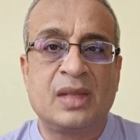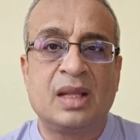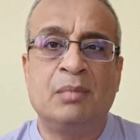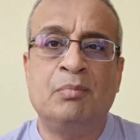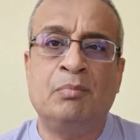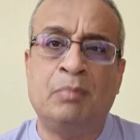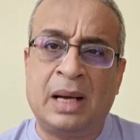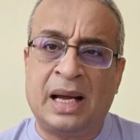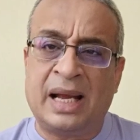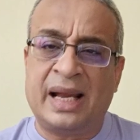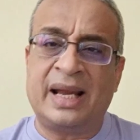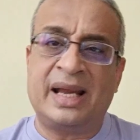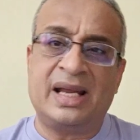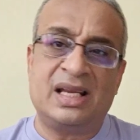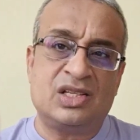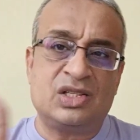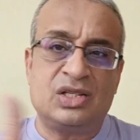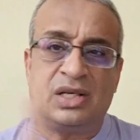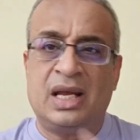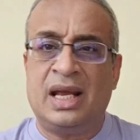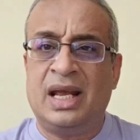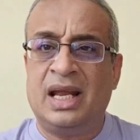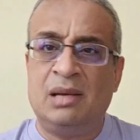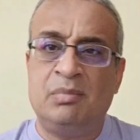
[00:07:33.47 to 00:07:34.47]

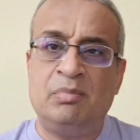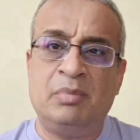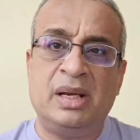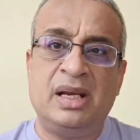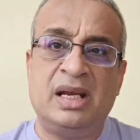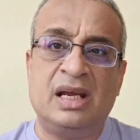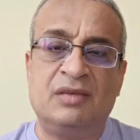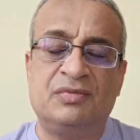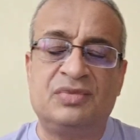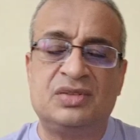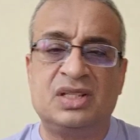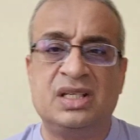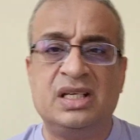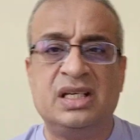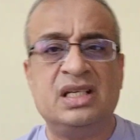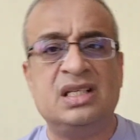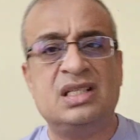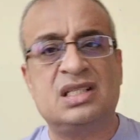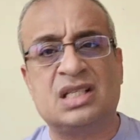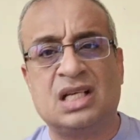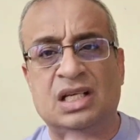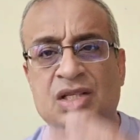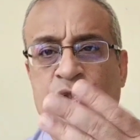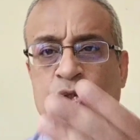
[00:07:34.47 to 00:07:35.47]
Banks,
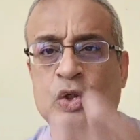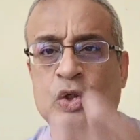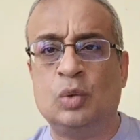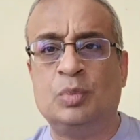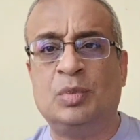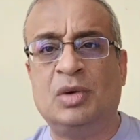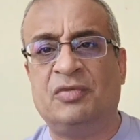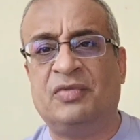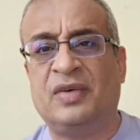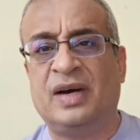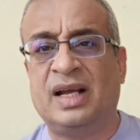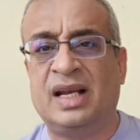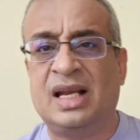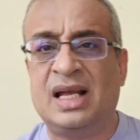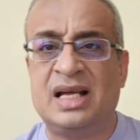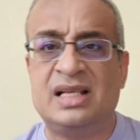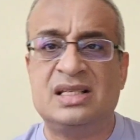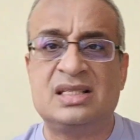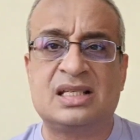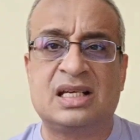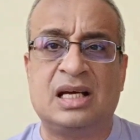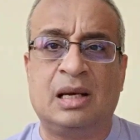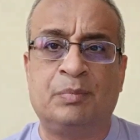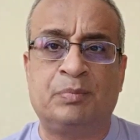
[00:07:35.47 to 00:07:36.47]
NBFCs, consumer
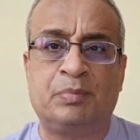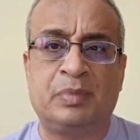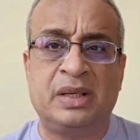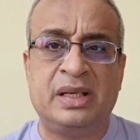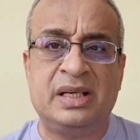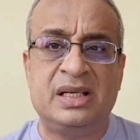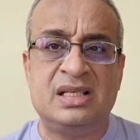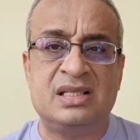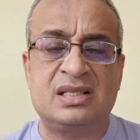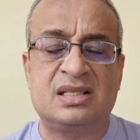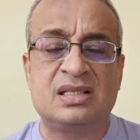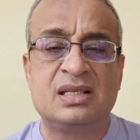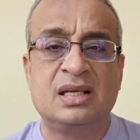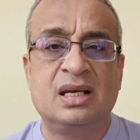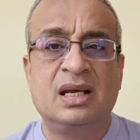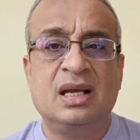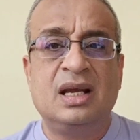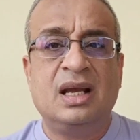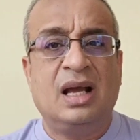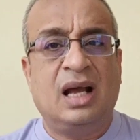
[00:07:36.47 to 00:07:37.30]
finance companies,